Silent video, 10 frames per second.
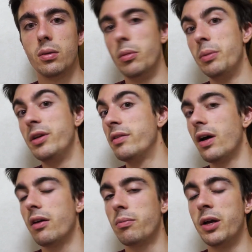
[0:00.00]
Maybe it
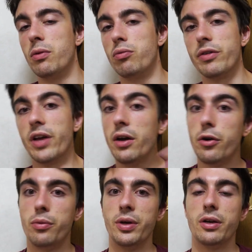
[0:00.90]
has made the price
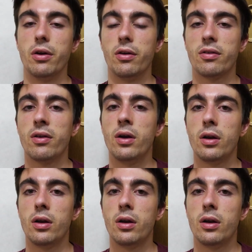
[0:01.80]
higher because